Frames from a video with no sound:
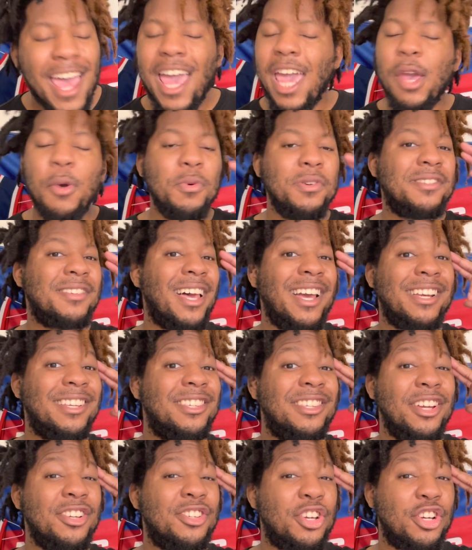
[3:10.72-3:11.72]
It was like
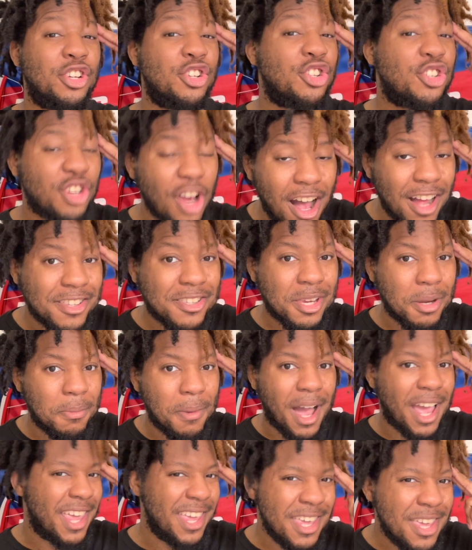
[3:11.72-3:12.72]
such a shot to
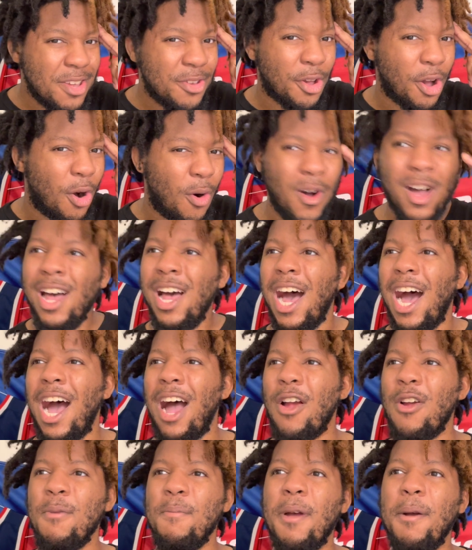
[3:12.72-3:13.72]
my ego.
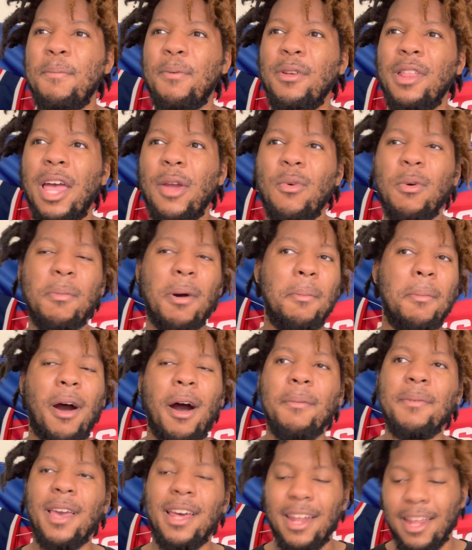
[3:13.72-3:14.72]
I remember like when my
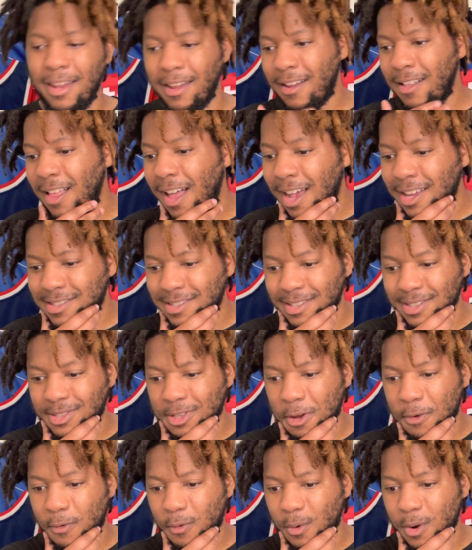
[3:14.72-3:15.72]
mom got out of class and
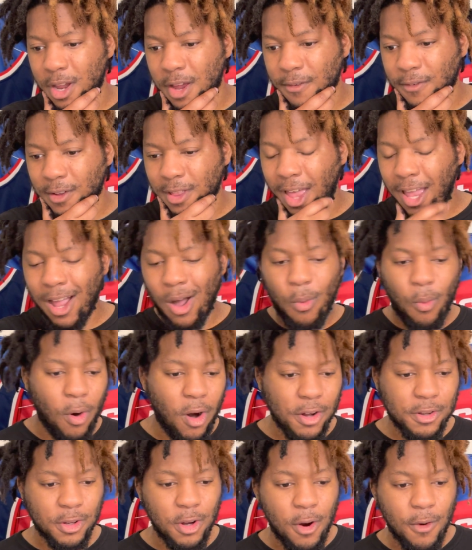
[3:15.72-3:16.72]
stuff or whatever, like I
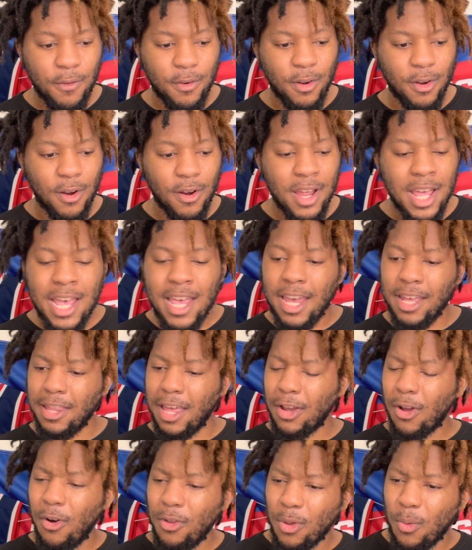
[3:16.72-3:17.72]
walked over to her and
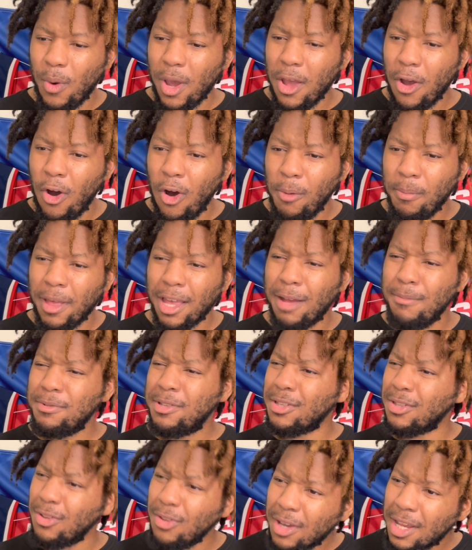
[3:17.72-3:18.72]
like on the way home, like I'm
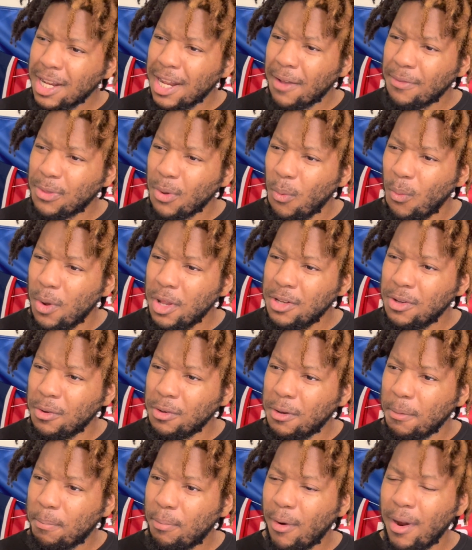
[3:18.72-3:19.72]
just looking out the window
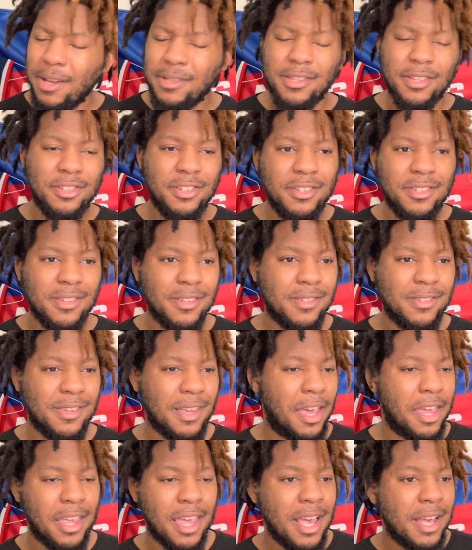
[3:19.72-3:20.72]
depressed, and she's just
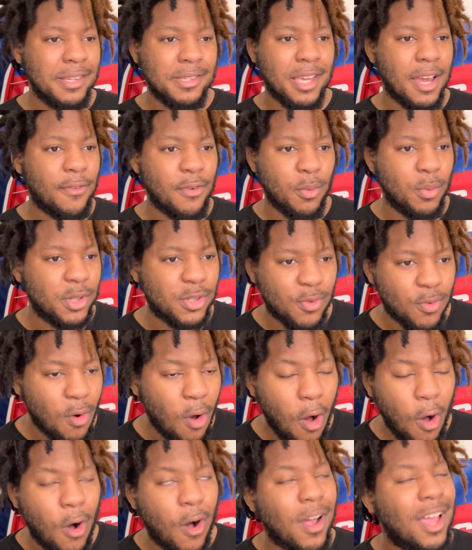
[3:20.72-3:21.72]
like, Sever, what's
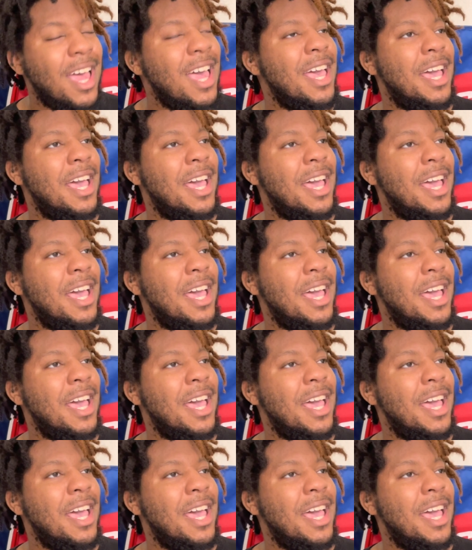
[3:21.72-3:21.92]
wrong?